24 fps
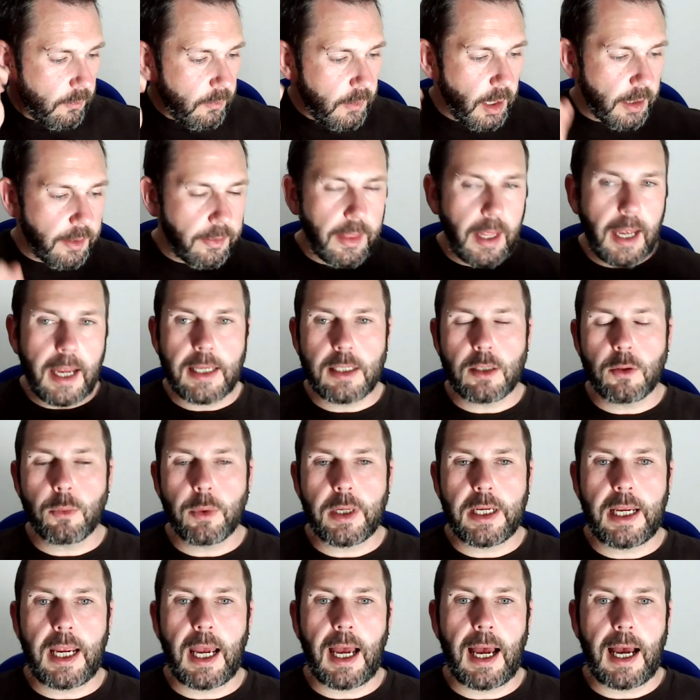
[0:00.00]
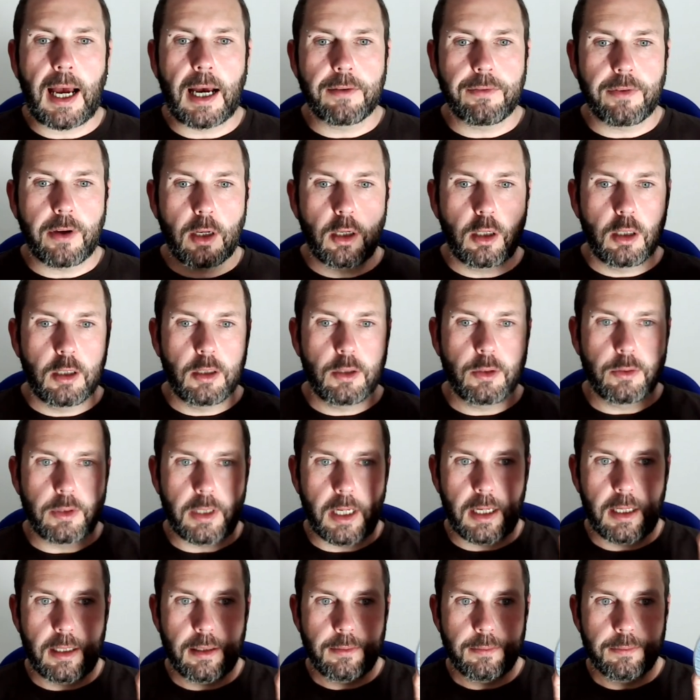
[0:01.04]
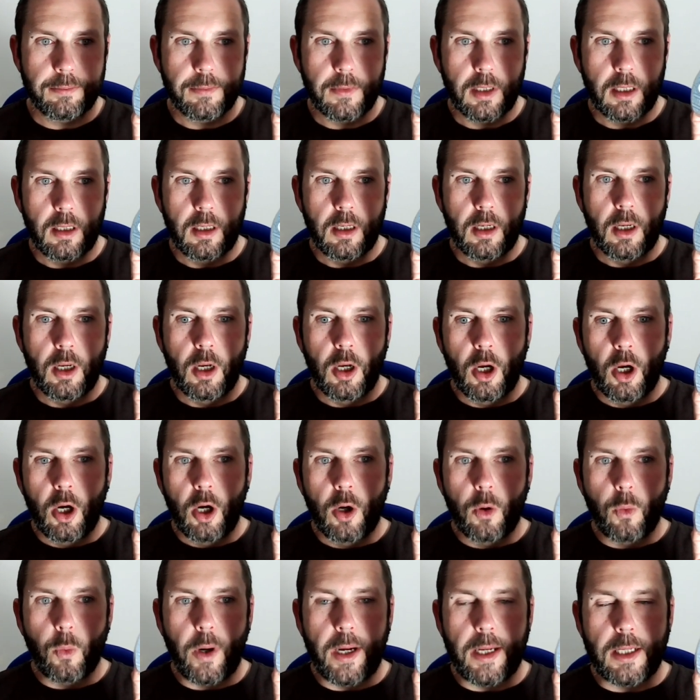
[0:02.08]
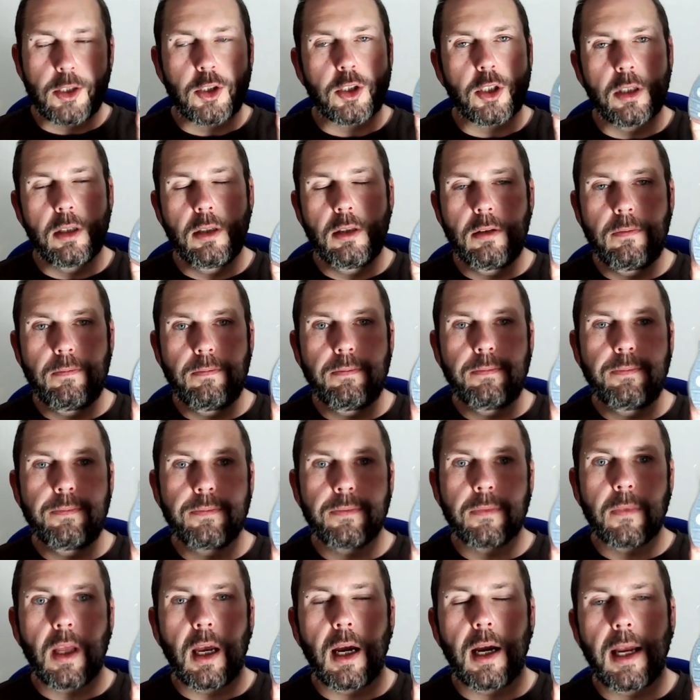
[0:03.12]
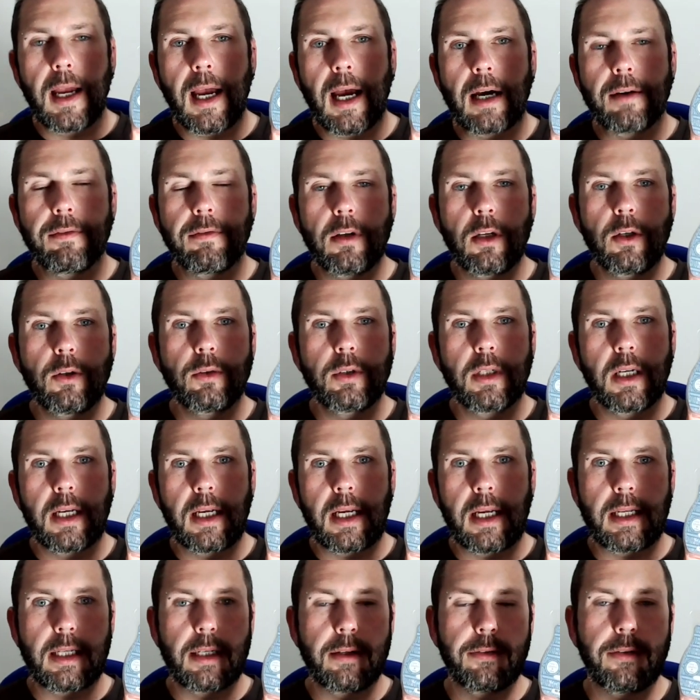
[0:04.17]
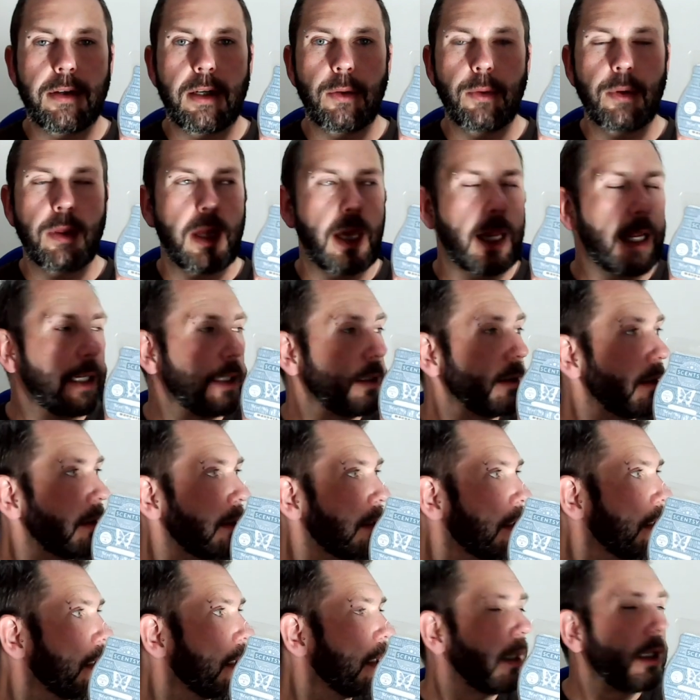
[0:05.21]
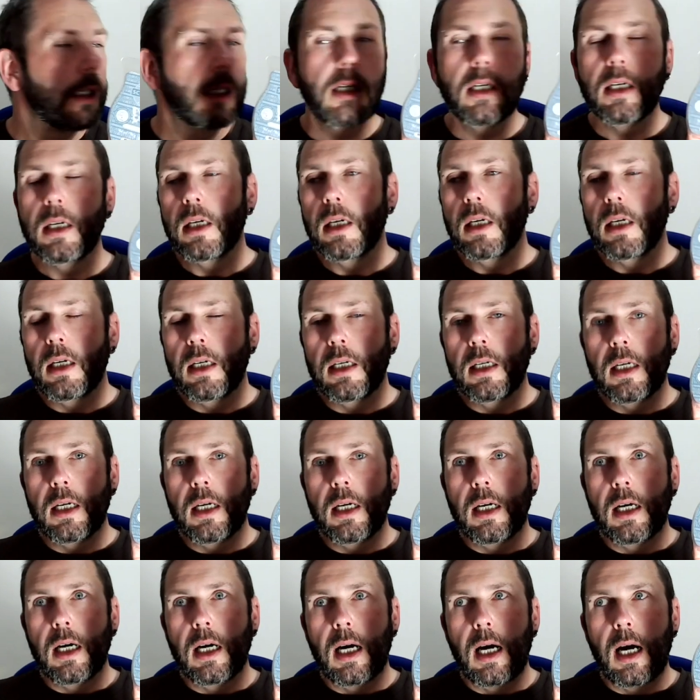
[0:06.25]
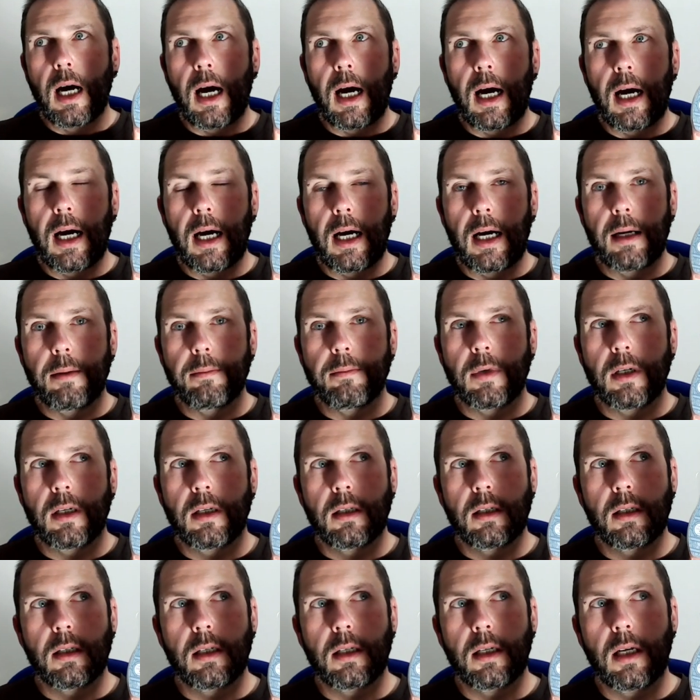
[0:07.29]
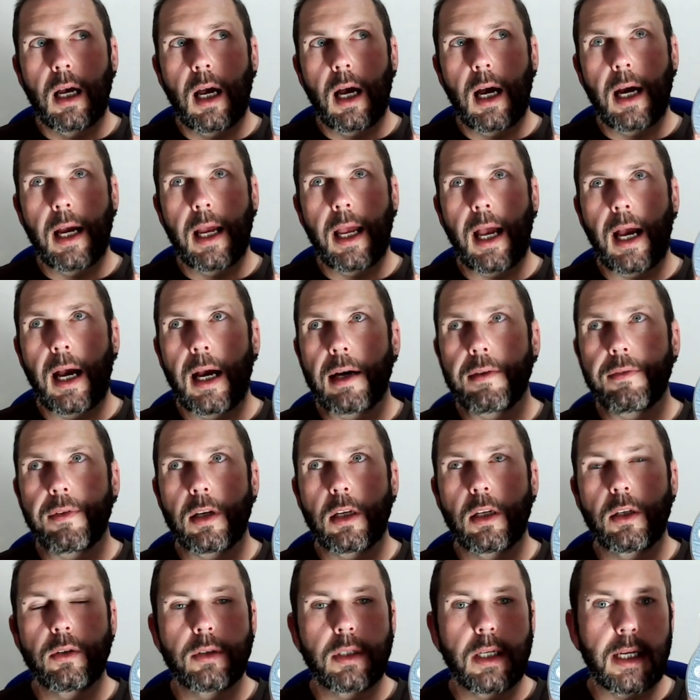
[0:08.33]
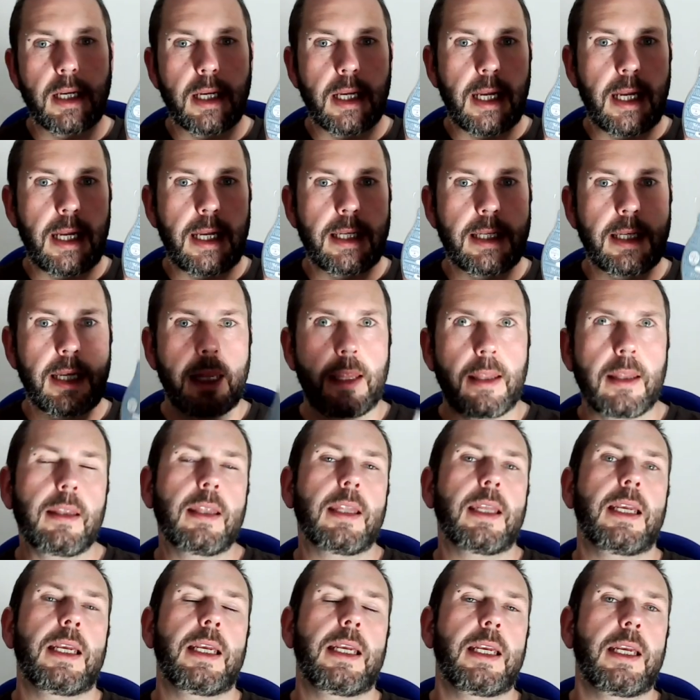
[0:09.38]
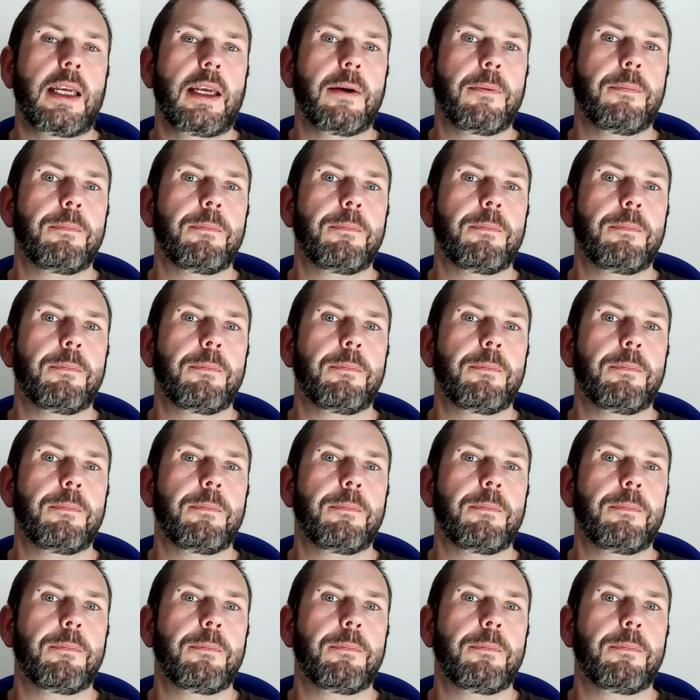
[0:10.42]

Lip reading: Then we have Luna, which I have Luna in a few things. I have Luna in the,